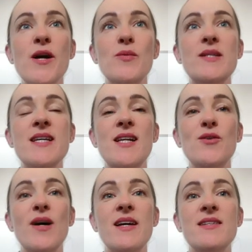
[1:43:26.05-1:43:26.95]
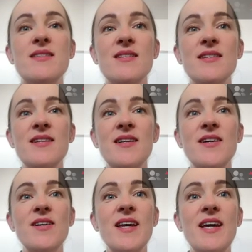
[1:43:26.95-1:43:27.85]
I will tell you guys.
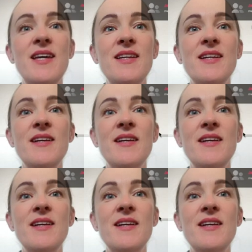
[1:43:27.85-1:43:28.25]
Okay.